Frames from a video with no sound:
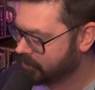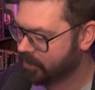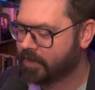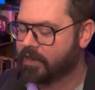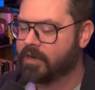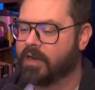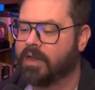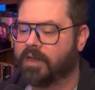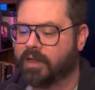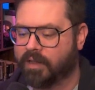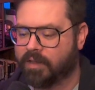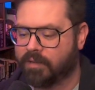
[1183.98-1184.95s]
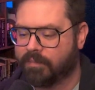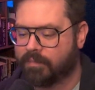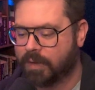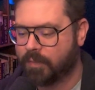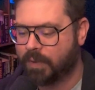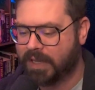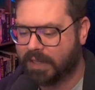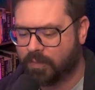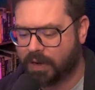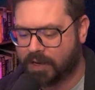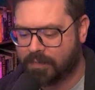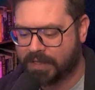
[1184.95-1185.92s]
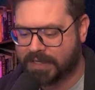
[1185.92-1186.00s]
earlier. My weekly
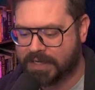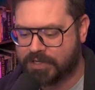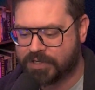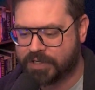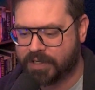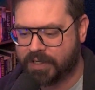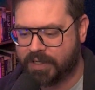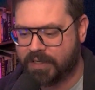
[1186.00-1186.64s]
recommendation